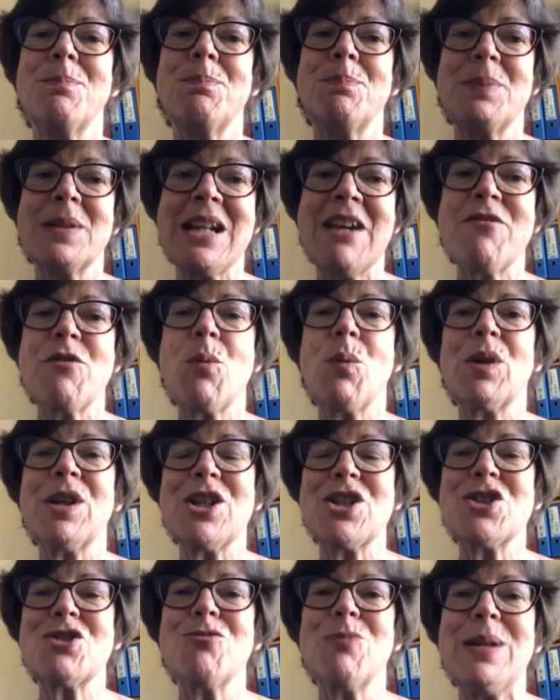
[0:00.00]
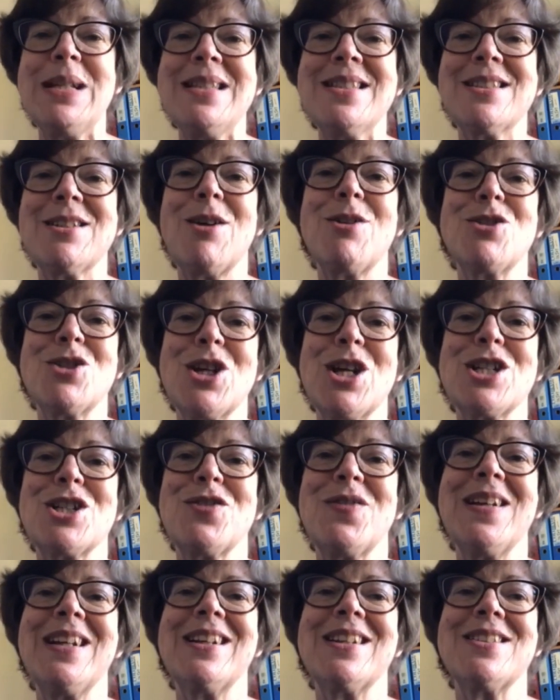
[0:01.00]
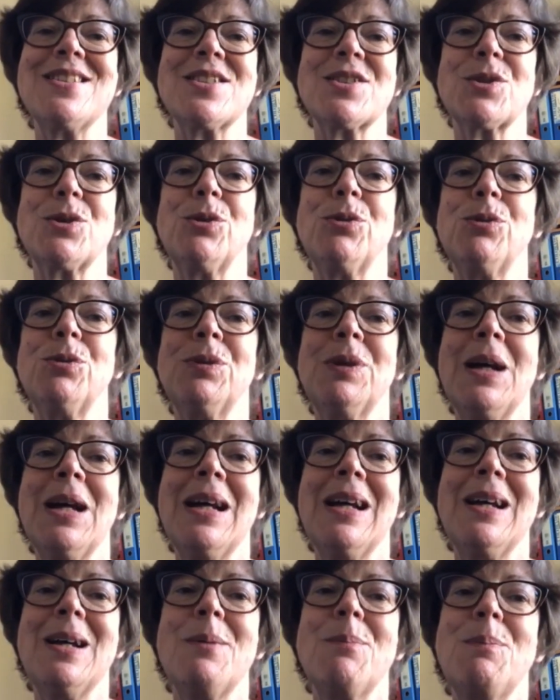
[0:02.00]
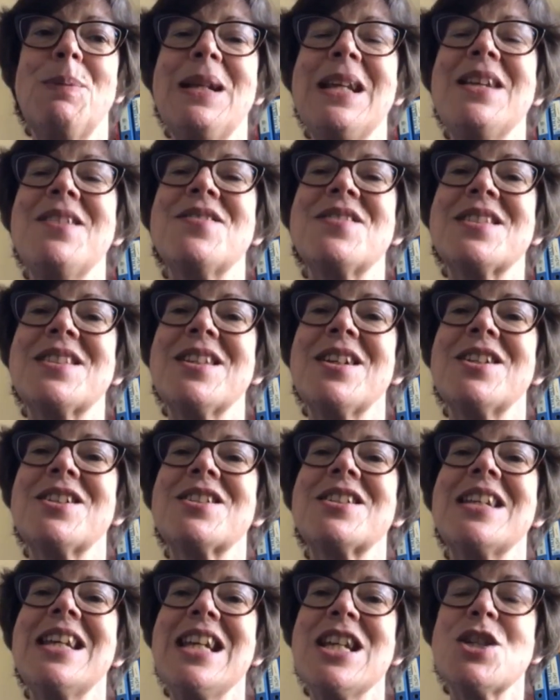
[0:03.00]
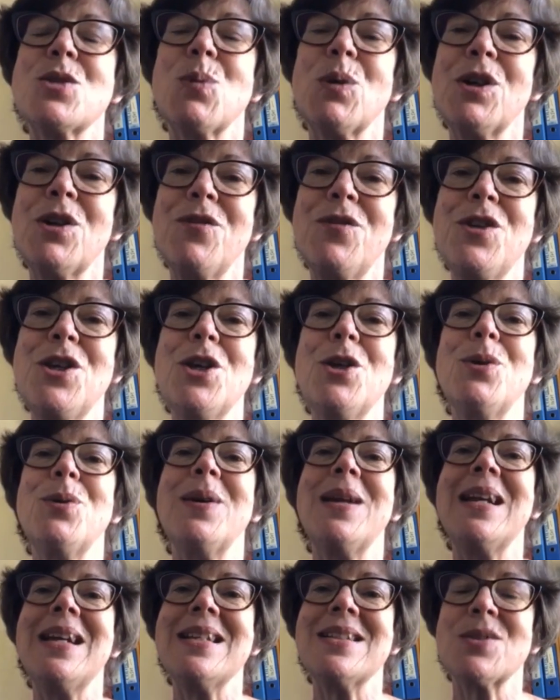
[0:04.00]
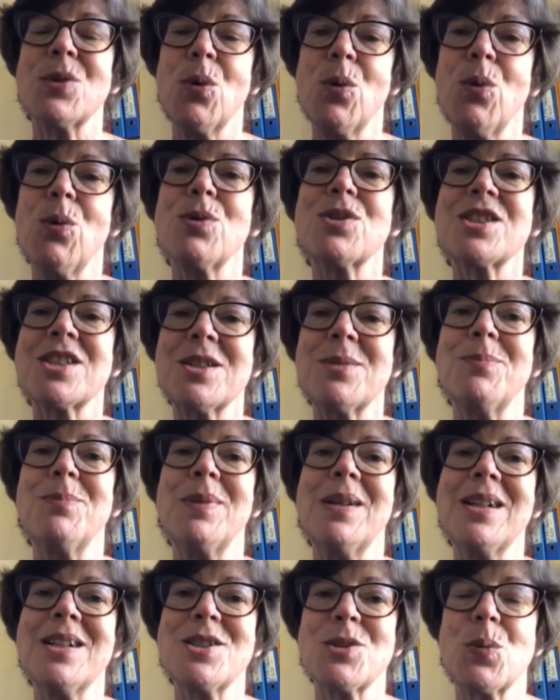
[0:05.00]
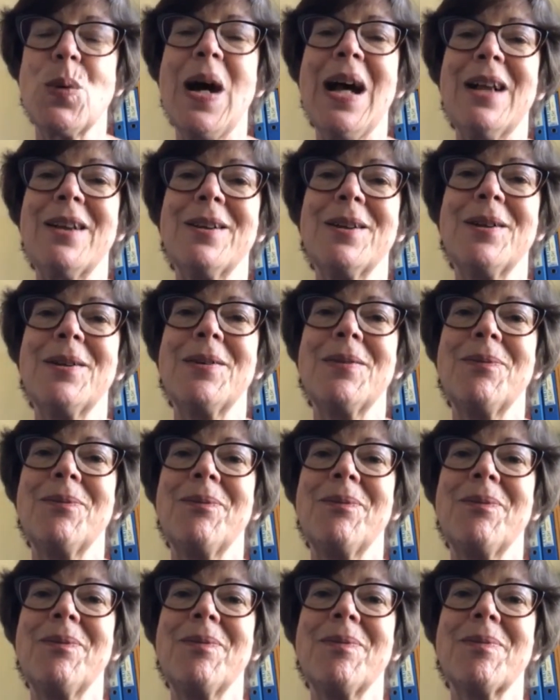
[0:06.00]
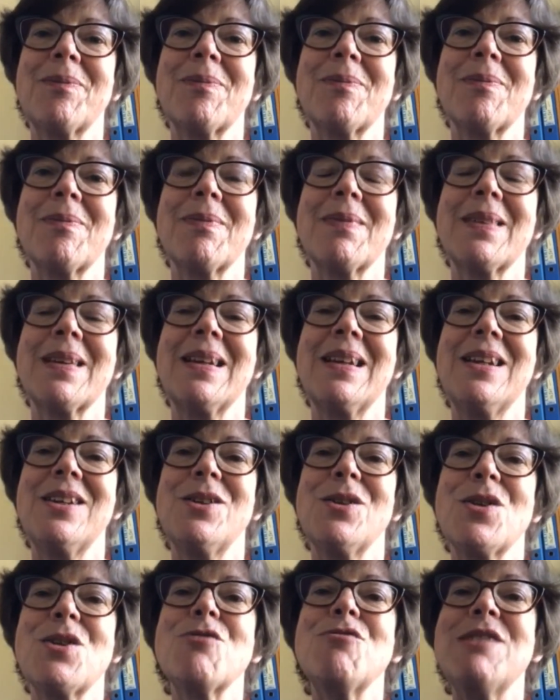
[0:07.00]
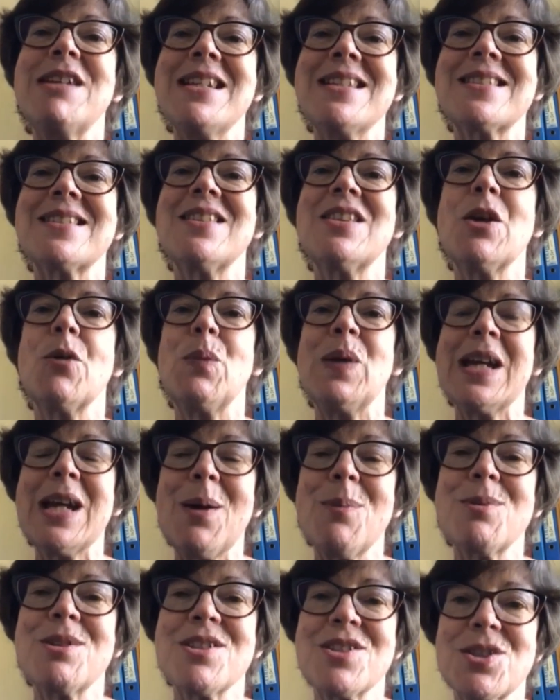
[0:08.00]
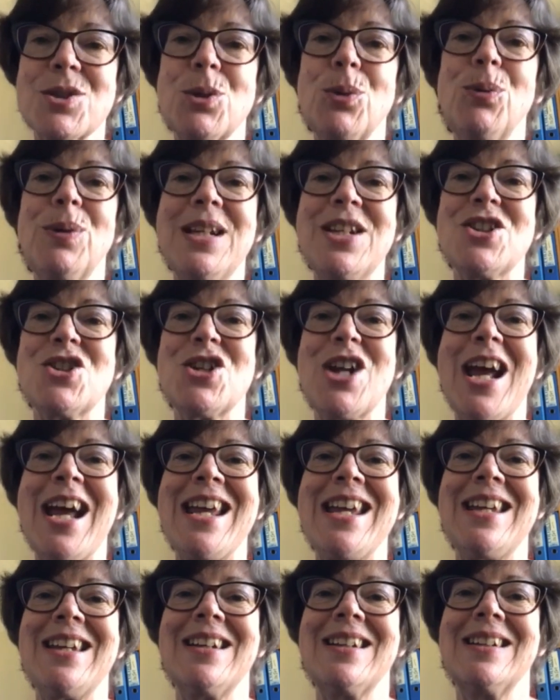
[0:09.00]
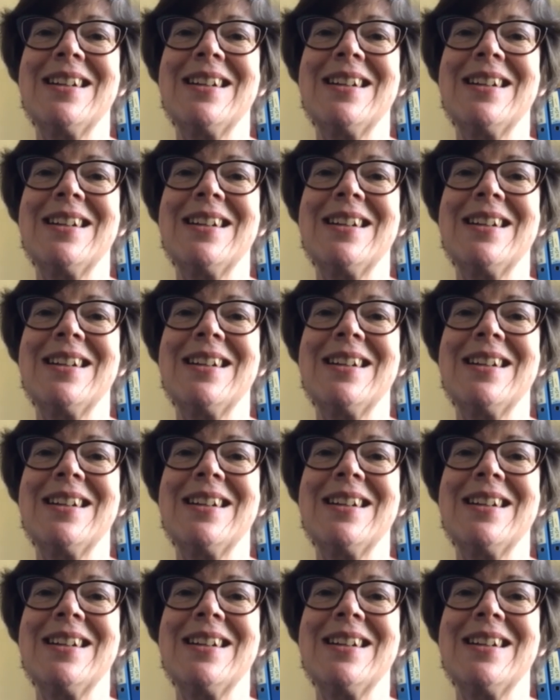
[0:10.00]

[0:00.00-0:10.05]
But everyone at Winslow Church of England School believes that each one of you is awesome as well. You're the reason that we come to school each day.